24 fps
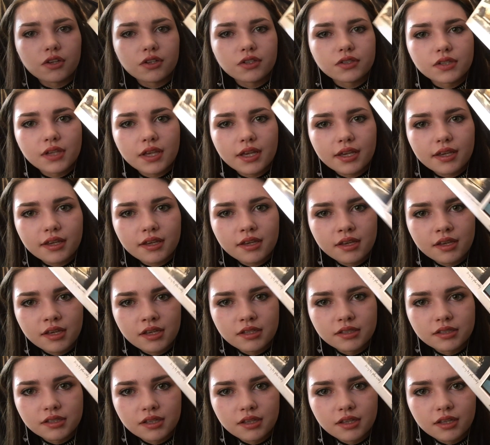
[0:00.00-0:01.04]
it looks like
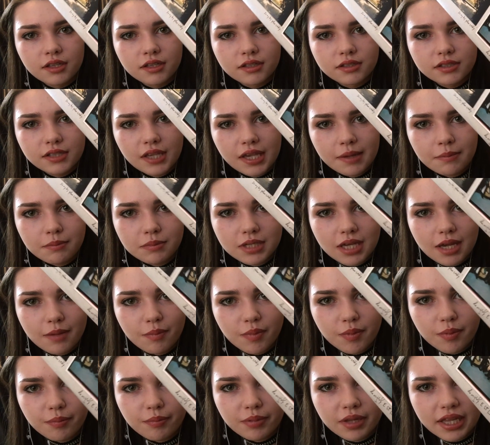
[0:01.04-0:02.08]
he's in the same
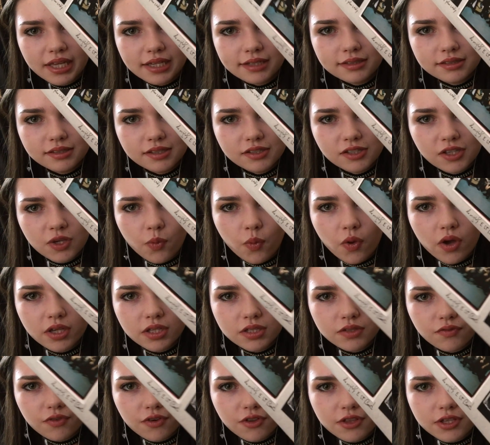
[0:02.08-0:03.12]
type of place as he
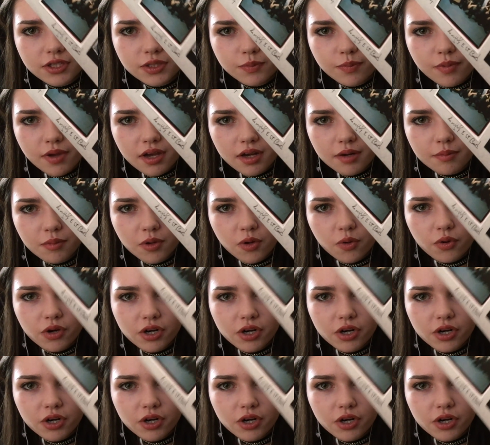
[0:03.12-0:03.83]
was for this bottom